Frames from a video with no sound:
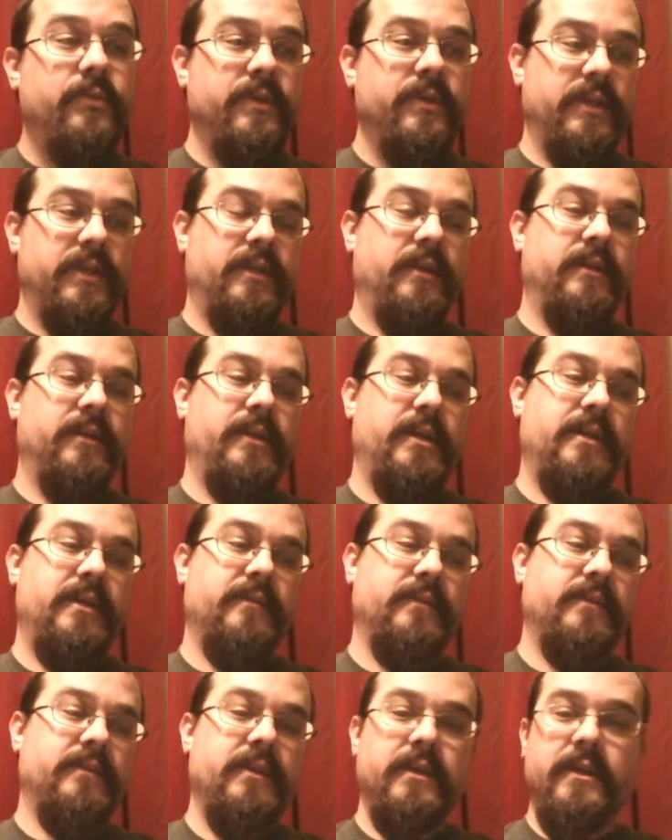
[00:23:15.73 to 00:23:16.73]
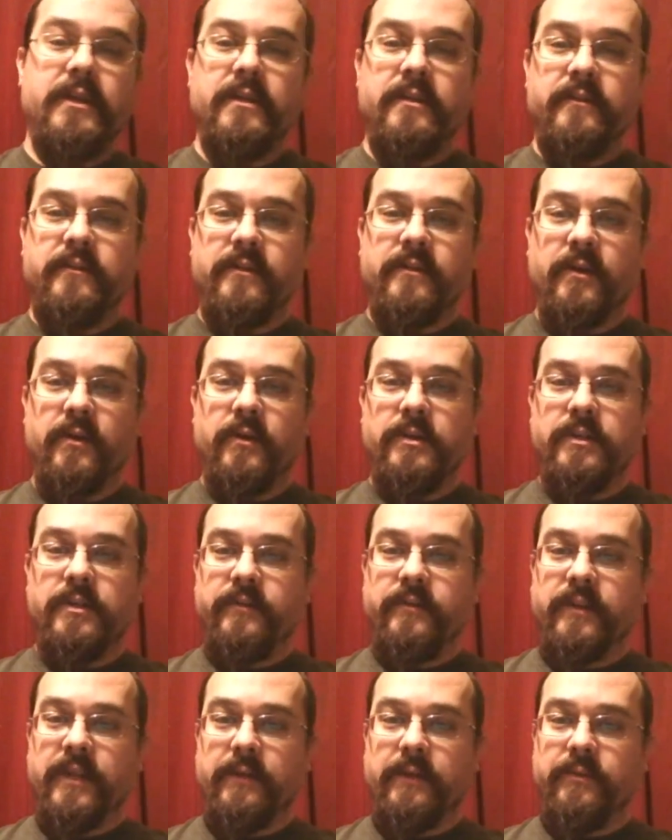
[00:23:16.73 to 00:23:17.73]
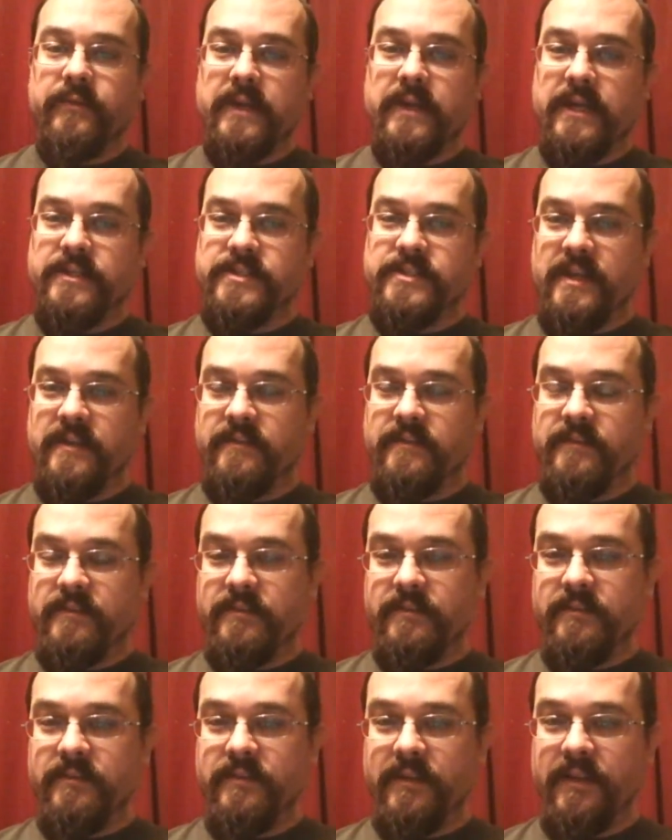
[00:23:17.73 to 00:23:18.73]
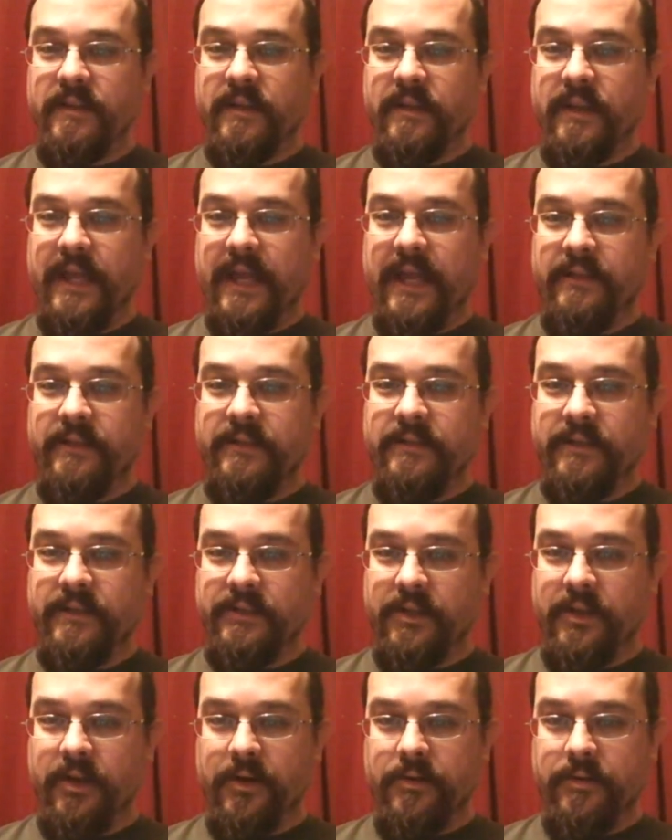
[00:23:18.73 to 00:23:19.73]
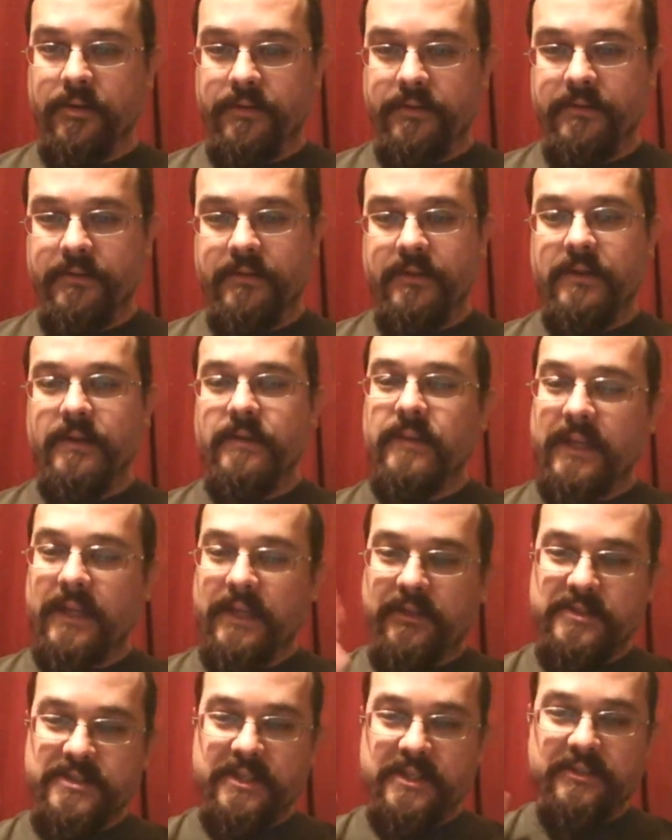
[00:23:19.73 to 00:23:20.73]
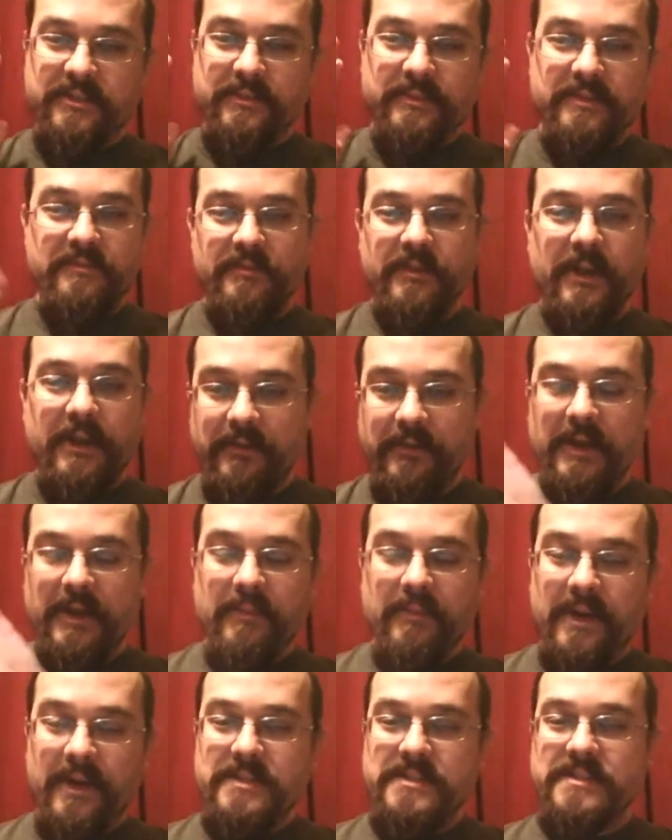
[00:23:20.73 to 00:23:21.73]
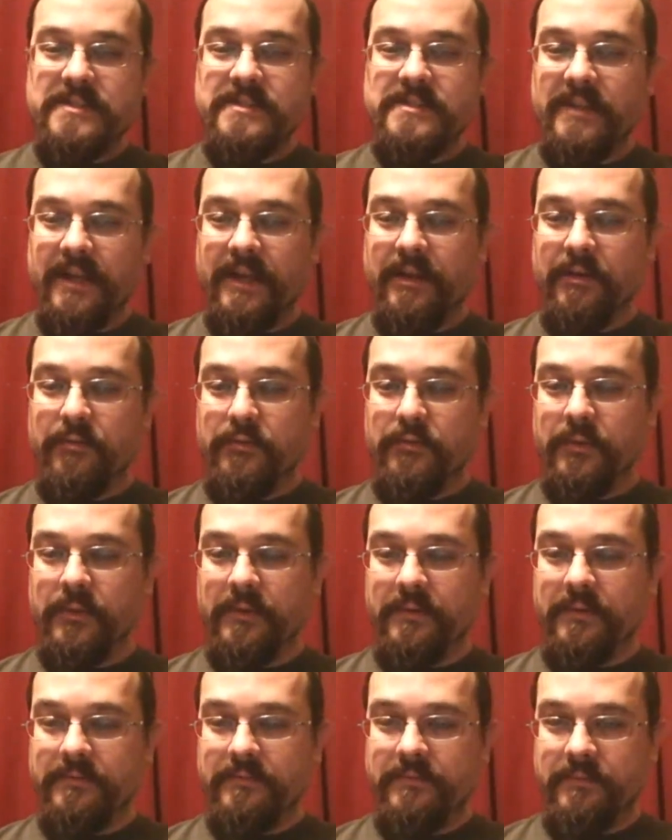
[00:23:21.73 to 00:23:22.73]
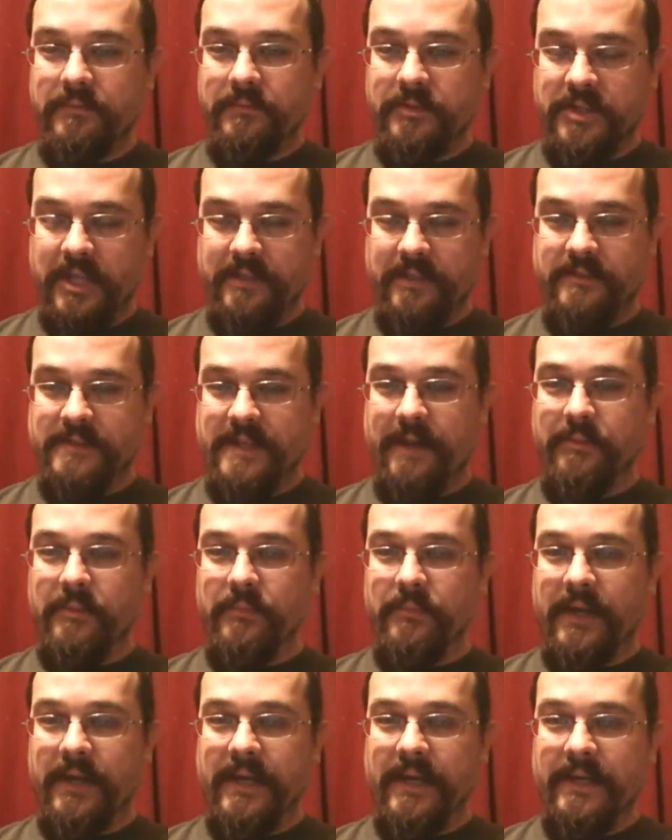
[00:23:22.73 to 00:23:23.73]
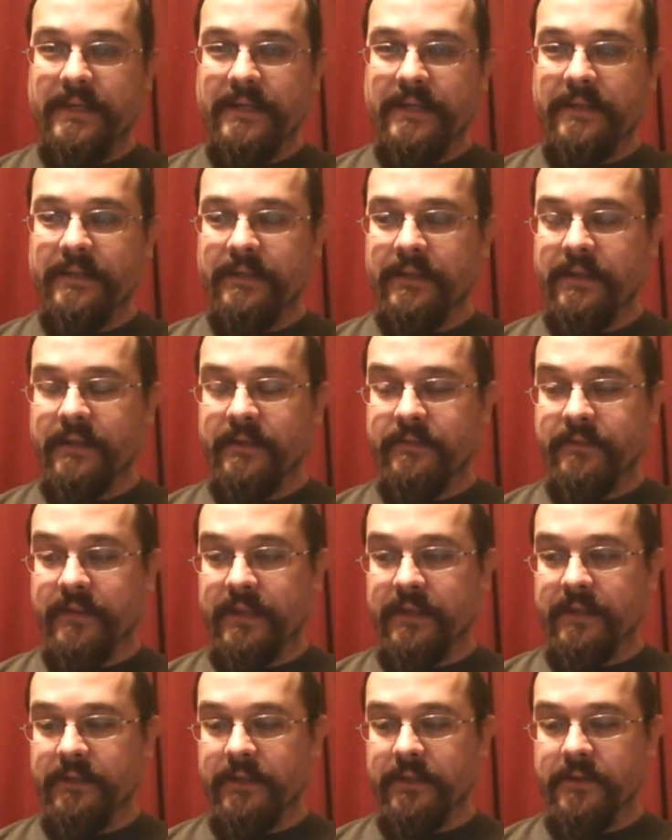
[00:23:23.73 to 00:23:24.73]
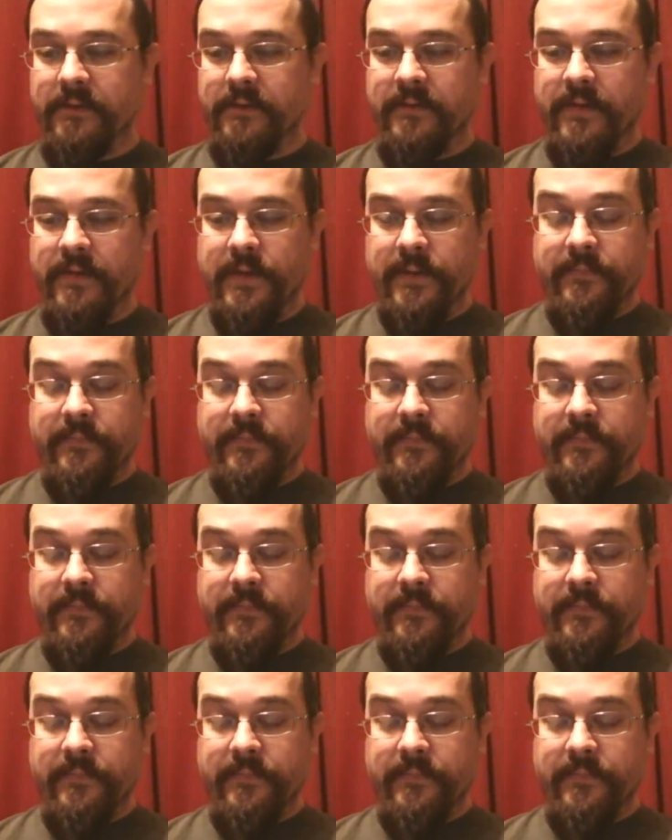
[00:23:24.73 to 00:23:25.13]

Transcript: in even. So it looks like we've got Jason and Alan and Garth. Thank you, gentlemen, very, very much for stopping by and saying hello.